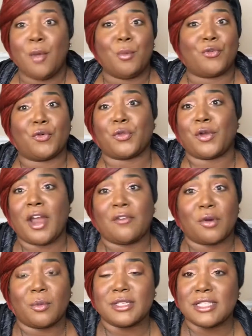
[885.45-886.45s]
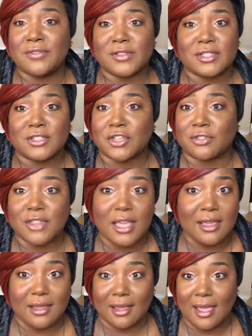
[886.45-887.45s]
before there ever was even such a
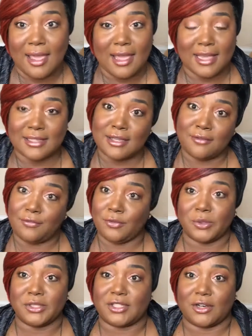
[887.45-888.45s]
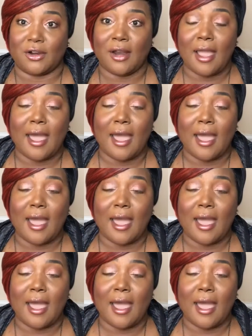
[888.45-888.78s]
thing as influencer.